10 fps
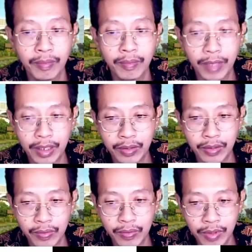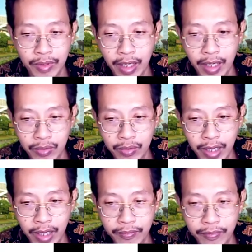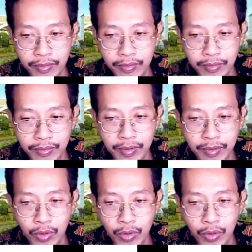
But you do have to